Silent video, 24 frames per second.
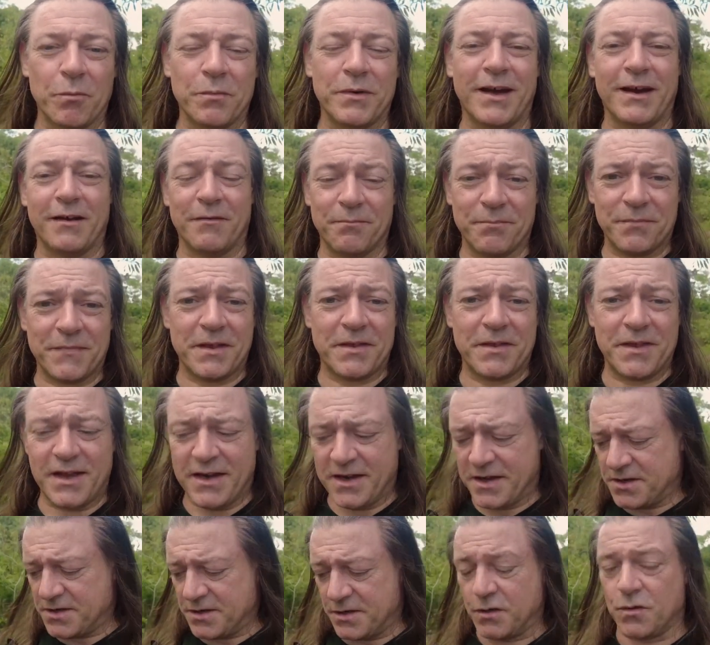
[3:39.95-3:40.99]
Now, the
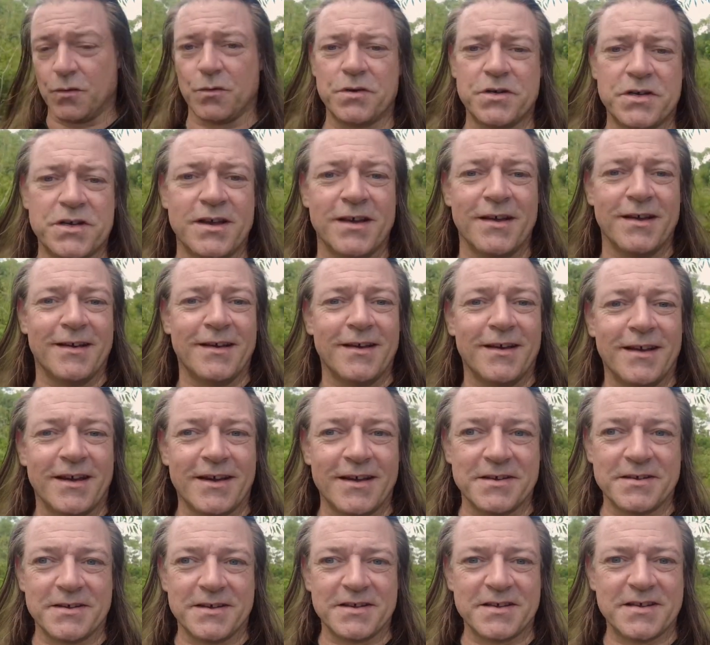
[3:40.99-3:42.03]
thing is, of course,
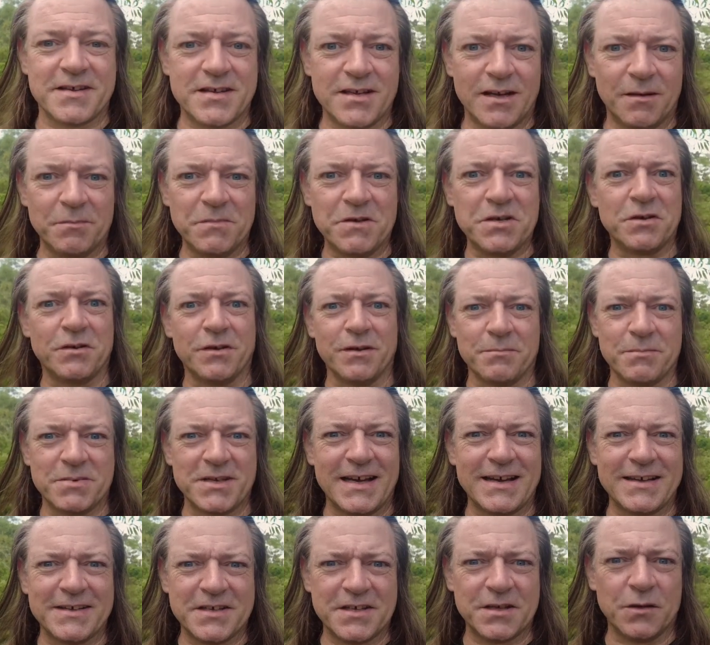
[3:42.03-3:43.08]
is that sometimes
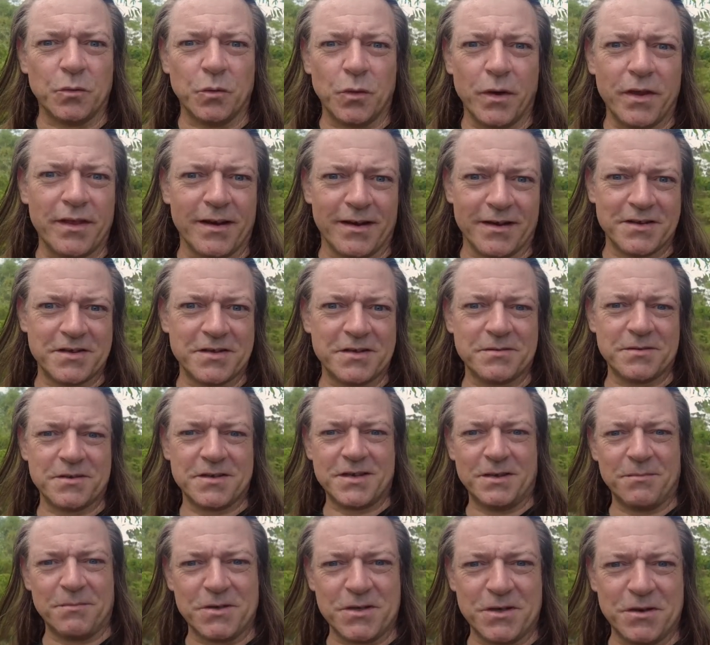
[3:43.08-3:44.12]
that's still with us.
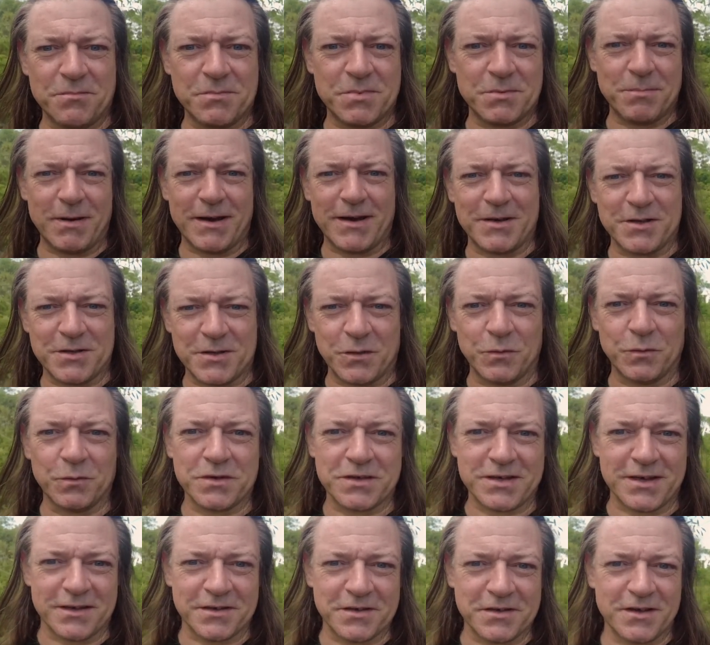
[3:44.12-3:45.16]
Sometimes beige
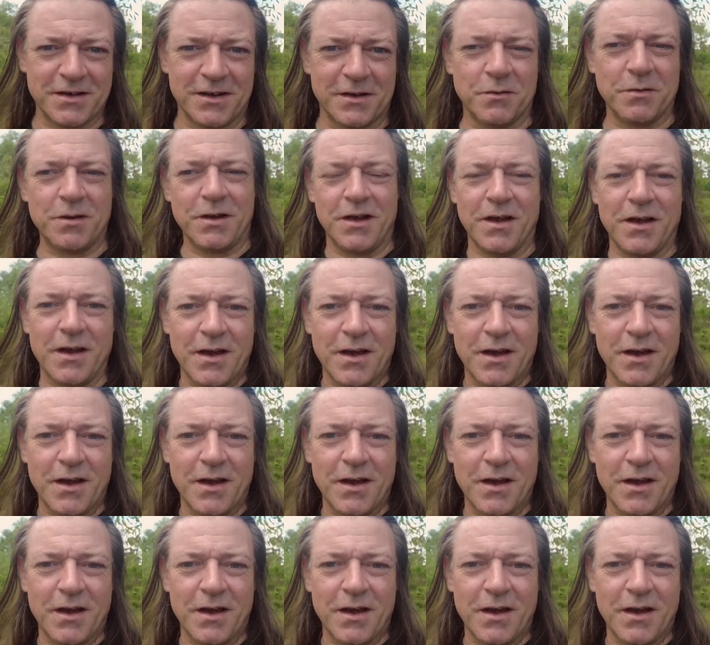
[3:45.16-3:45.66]
haunts us, you know.